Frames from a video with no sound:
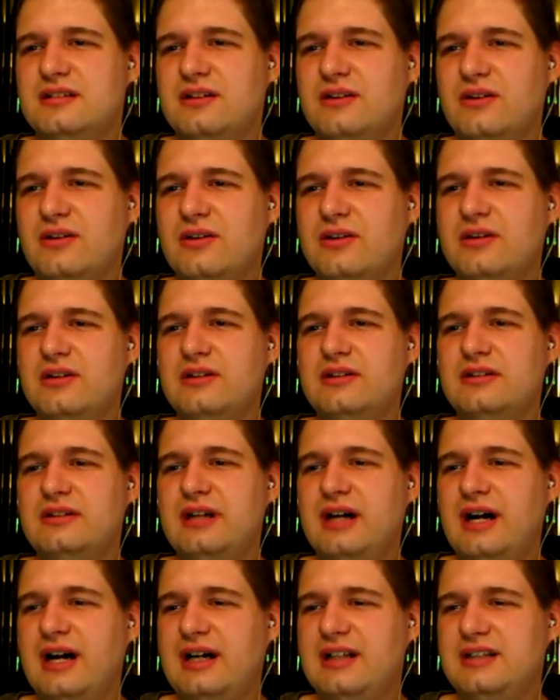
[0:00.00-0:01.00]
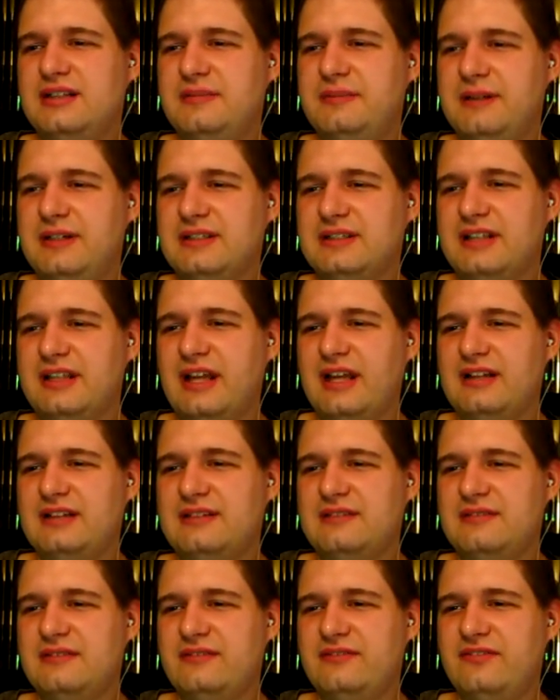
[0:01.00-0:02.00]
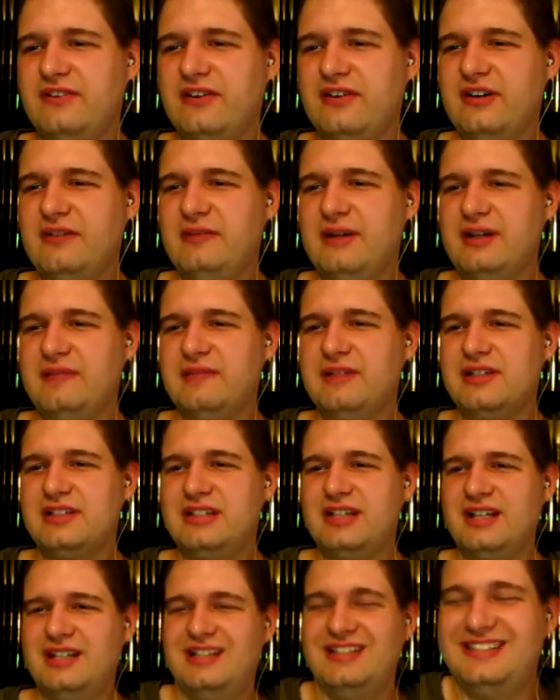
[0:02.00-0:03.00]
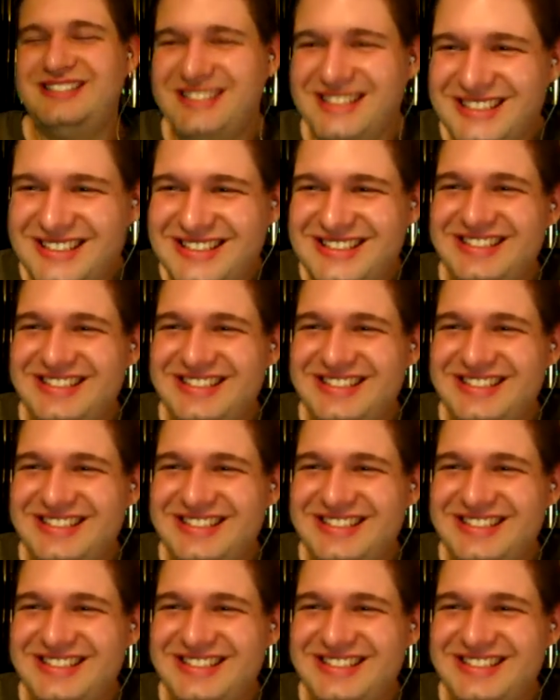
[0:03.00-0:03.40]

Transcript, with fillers: Or not, because of that very big miss-hit.